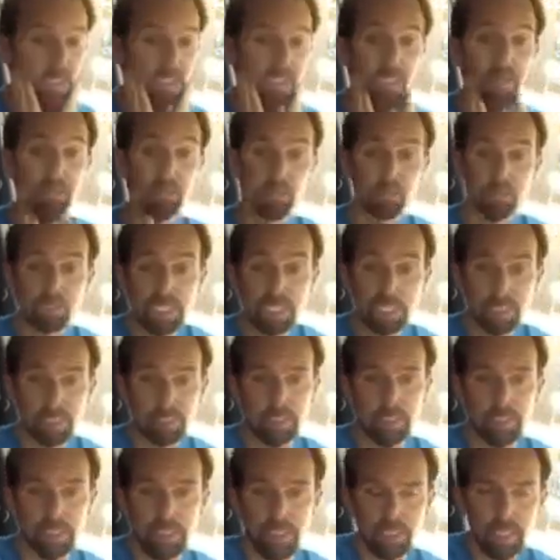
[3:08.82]

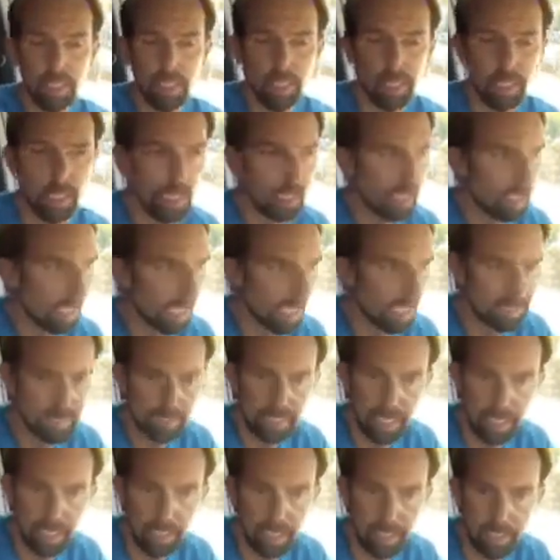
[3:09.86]
completely
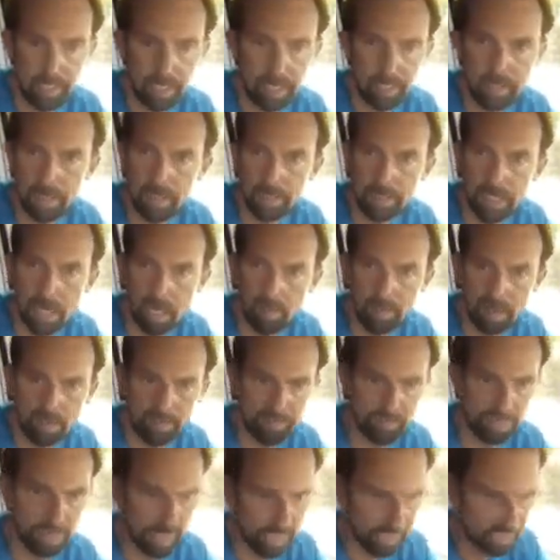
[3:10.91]
cascading down my
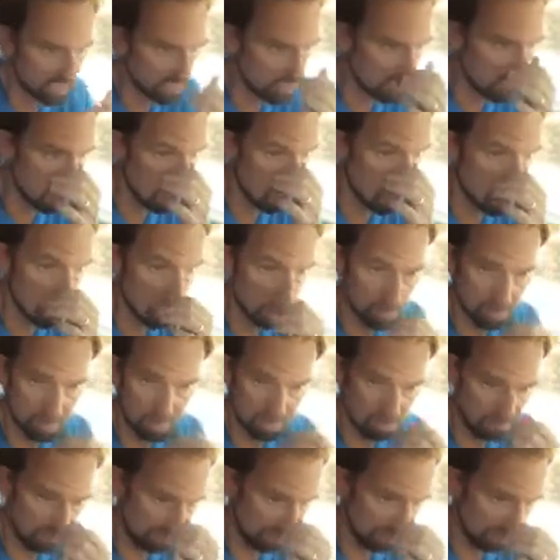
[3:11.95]
face and nose,
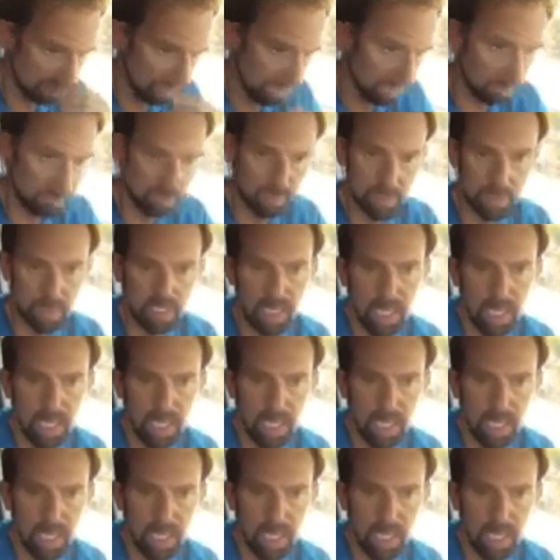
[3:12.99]
my lips,